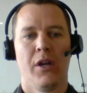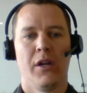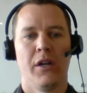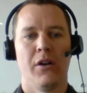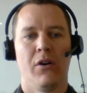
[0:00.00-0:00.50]

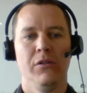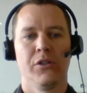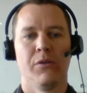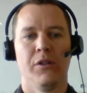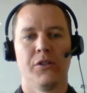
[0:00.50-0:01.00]
It
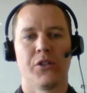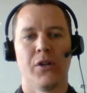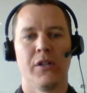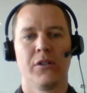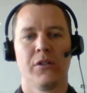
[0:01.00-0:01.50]
also
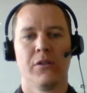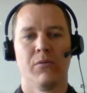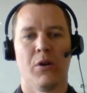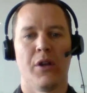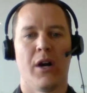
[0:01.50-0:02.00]
illustrates
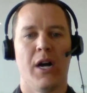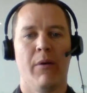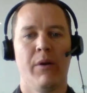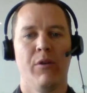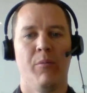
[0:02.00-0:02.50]
where the
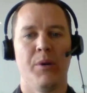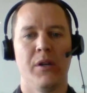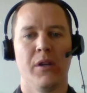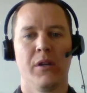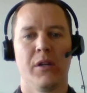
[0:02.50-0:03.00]
highway will
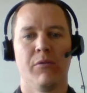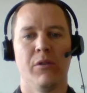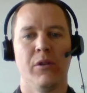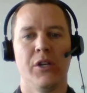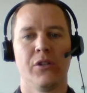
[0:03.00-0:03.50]
be in
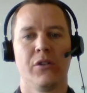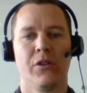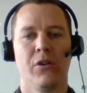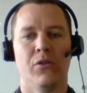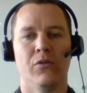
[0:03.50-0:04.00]
relation to
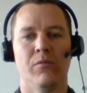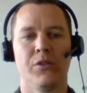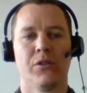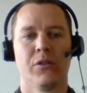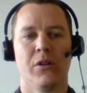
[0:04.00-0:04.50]
the
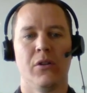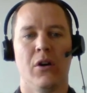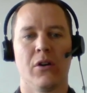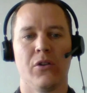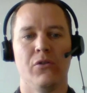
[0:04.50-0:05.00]
homes
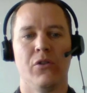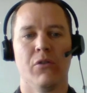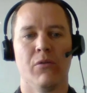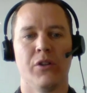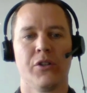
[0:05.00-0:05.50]
along Cougar
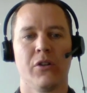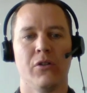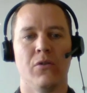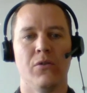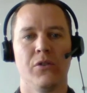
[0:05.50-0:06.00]
Ridge
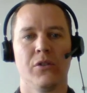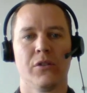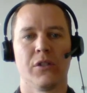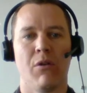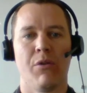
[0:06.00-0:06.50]
Close
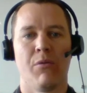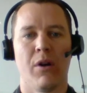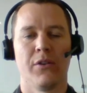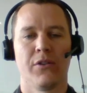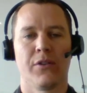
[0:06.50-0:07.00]

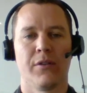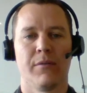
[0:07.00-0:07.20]
southwest.